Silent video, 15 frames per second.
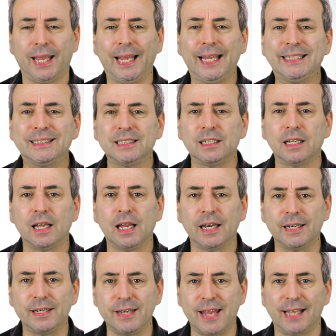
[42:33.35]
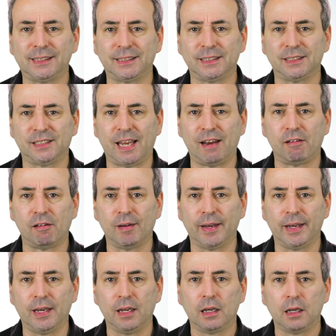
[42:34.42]
isn't
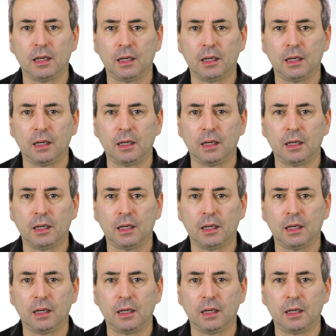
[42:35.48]
necessarily